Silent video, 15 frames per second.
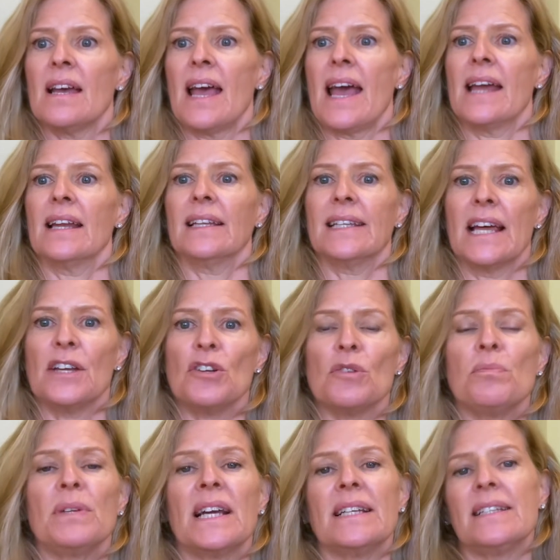And a lender
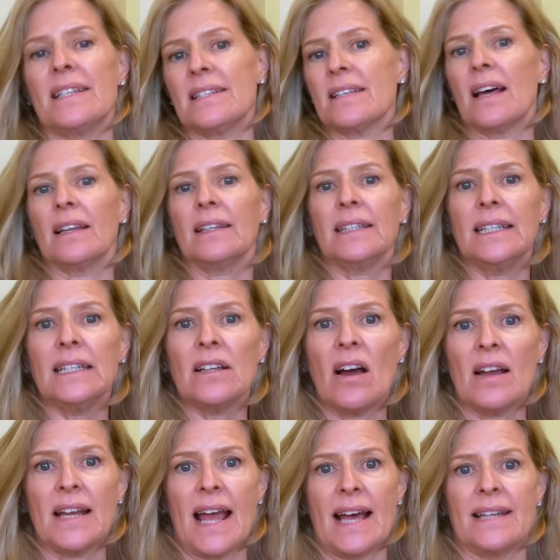places a lien
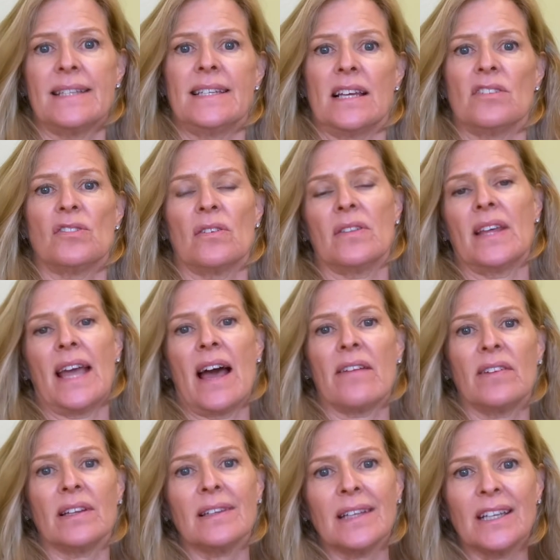on assets so they have
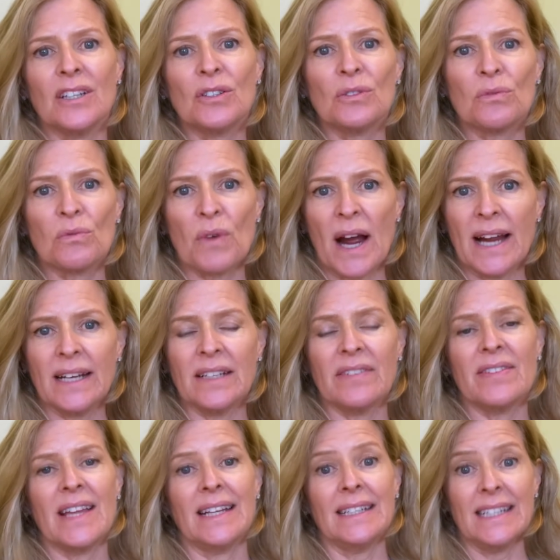a legal right,
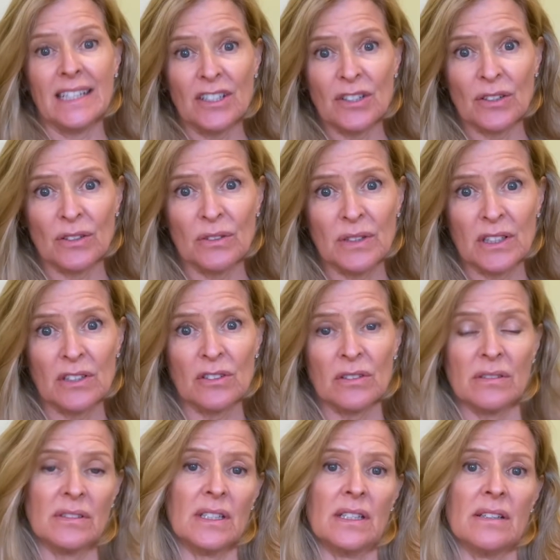if they need to,
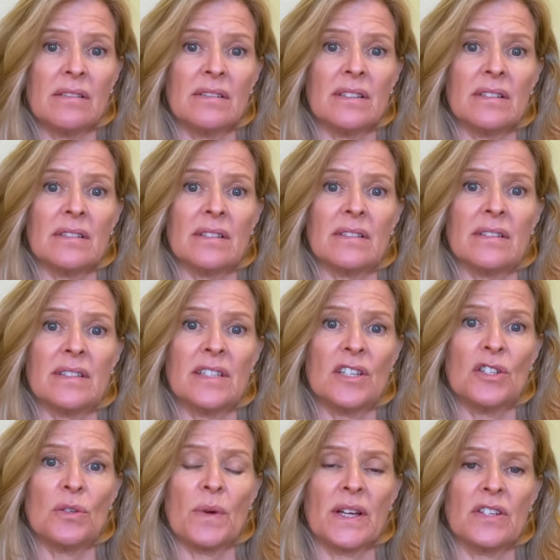in
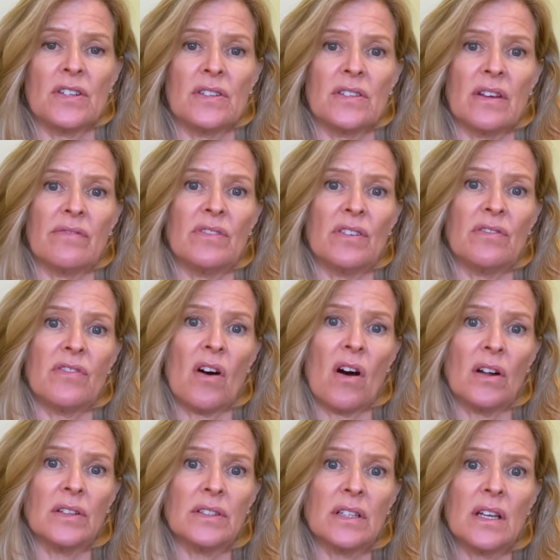situations of
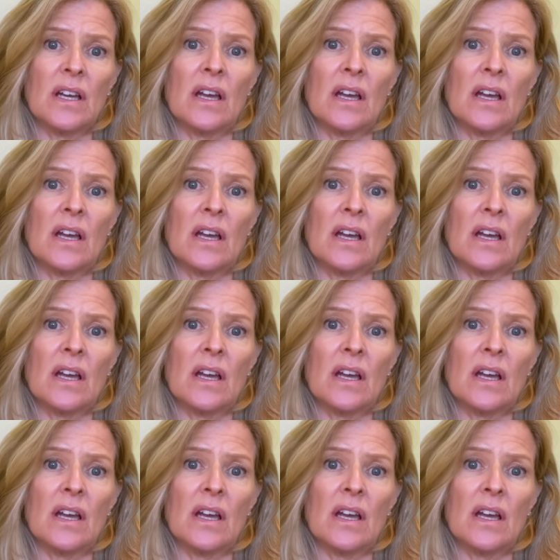default,